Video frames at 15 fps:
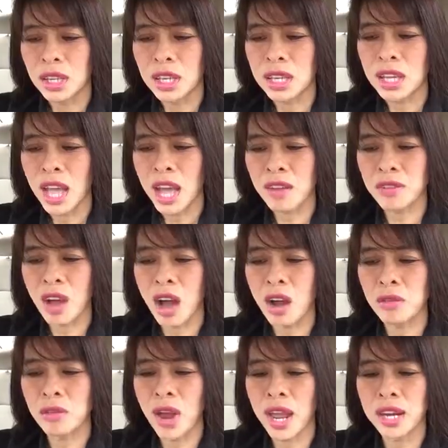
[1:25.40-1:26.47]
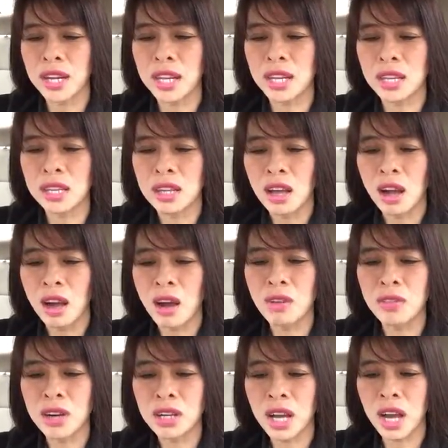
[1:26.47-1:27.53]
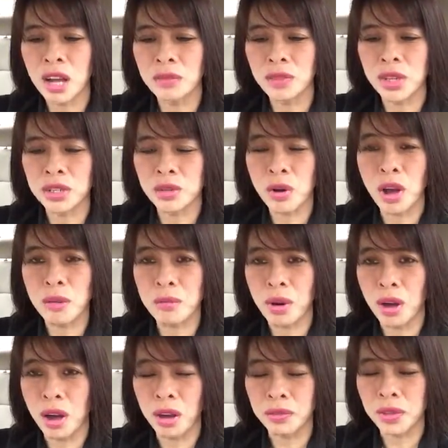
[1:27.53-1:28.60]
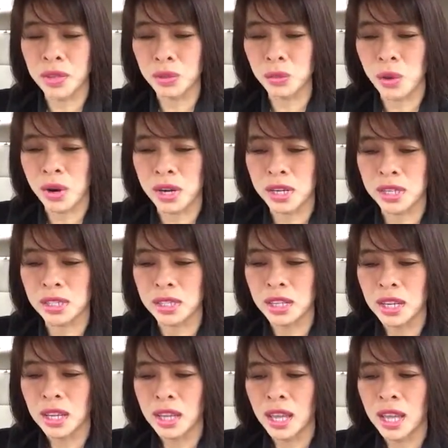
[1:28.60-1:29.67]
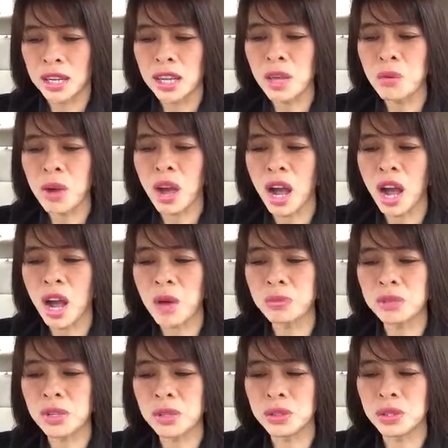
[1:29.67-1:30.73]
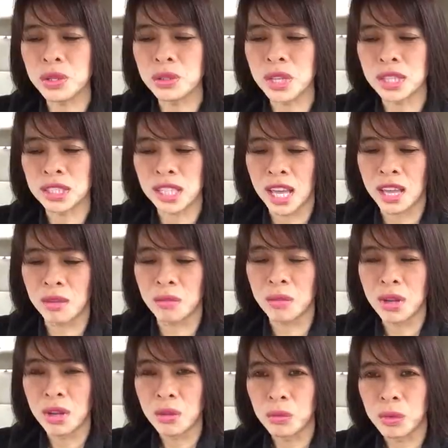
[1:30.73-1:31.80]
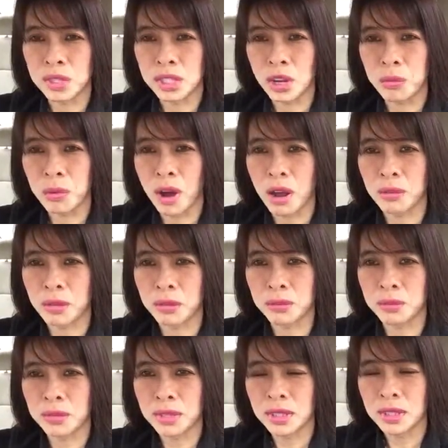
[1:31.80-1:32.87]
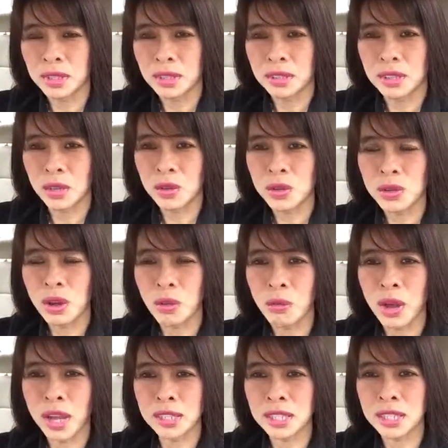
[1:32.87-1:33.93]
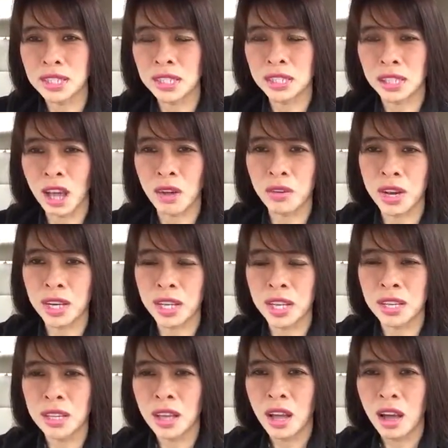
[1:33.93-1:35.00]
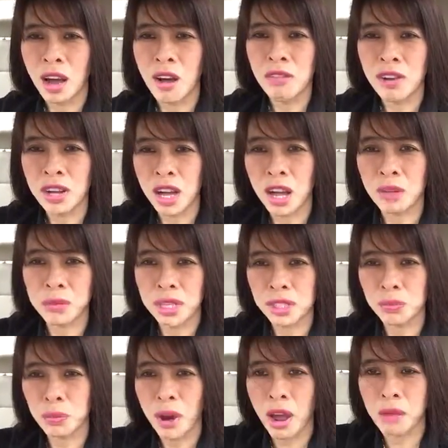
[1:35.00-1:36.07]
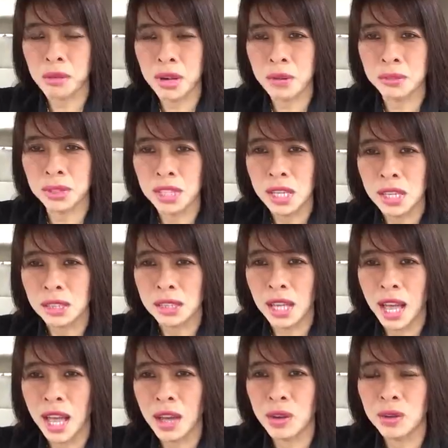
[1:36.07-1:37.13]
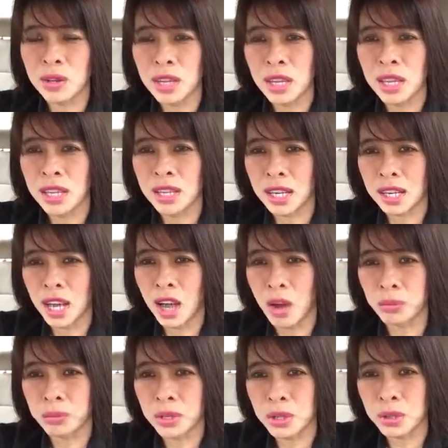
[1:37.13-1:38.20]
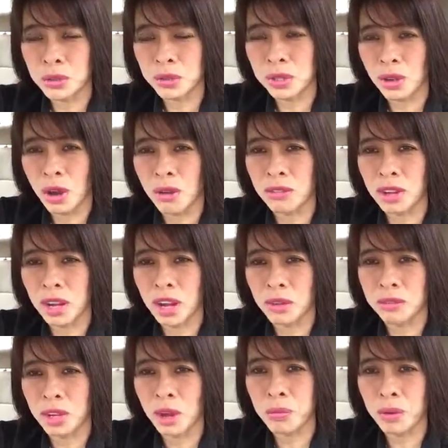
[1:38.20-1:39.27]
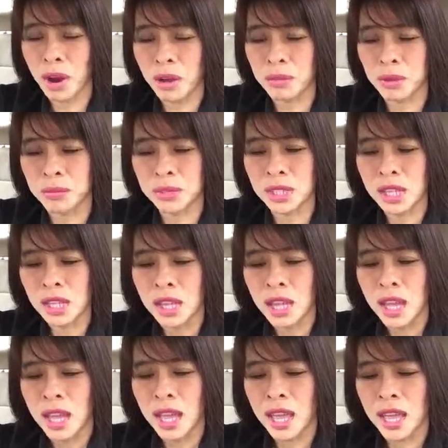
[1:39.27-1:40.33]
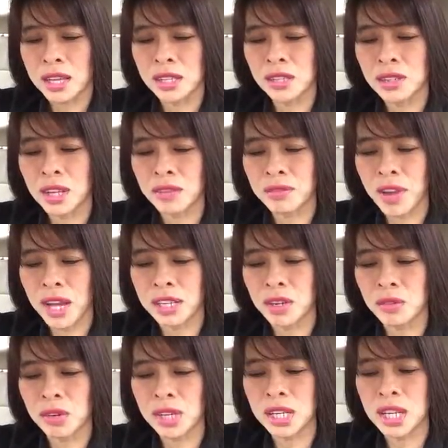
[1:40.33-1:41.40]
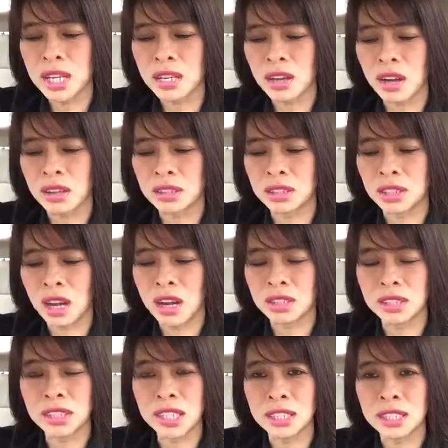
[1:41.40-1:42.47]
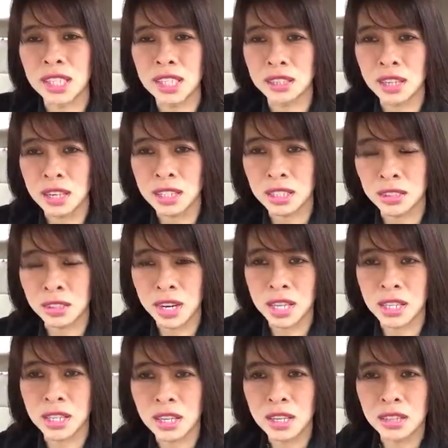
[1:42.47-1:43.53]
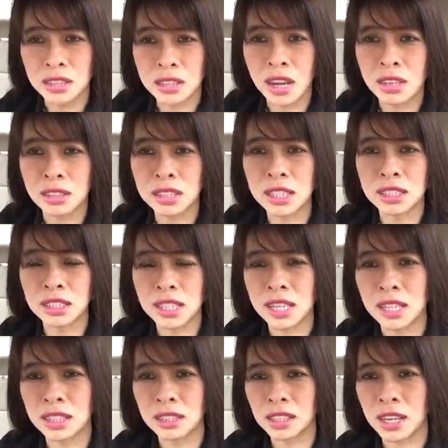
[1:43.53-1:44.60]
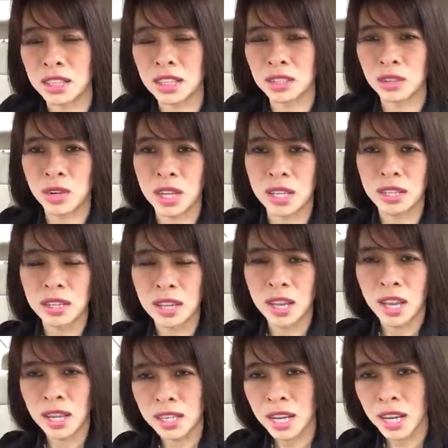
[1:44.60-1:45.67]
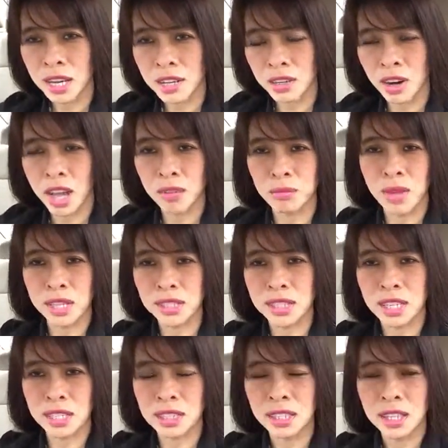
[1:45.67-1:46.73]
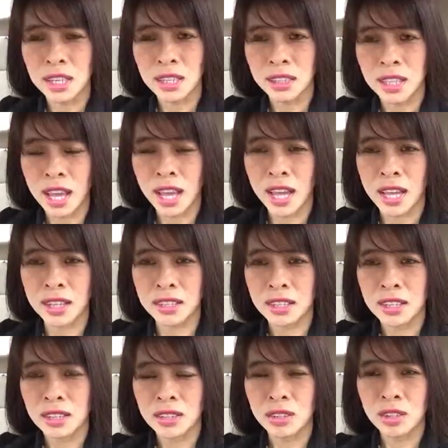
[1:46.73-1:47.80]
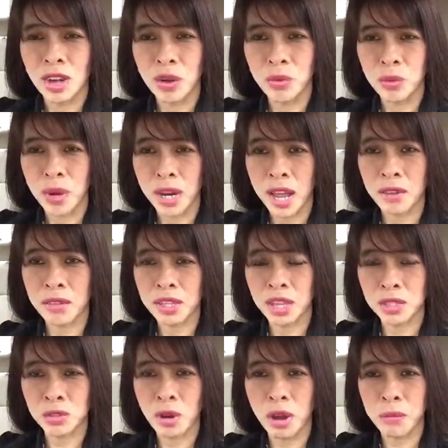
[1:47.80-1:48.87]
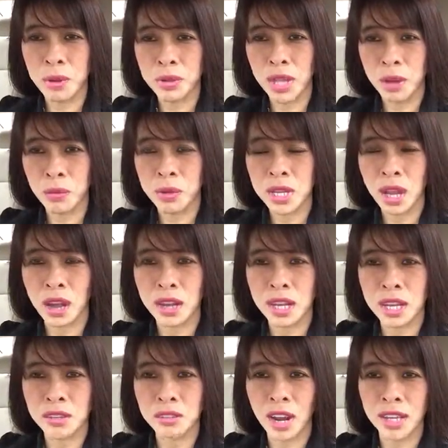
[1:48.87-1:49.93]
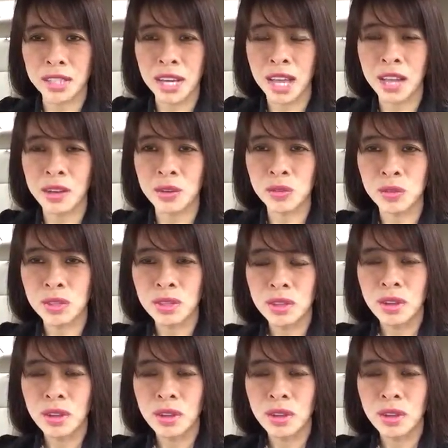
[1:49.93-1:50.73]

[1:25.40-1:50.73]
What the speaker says: He have already overcome the trouble of this world, and He will help you do the same with your problem. So you know what? Jesus already overcome His problems. Now He can help you to overcome your problems. And you can find a reading on John 16:33. Isn't that a great message that, you know, whatever the trouble that we are in right now,